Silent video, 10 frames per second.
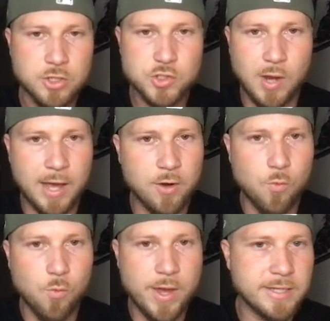So I
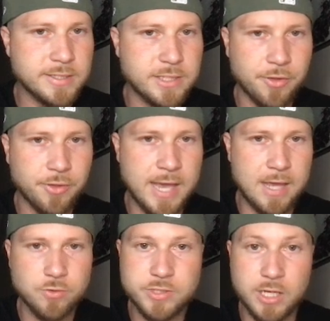don't wait until the
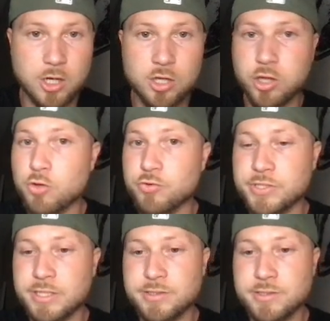candlestick
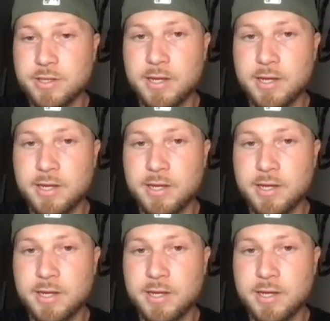closes.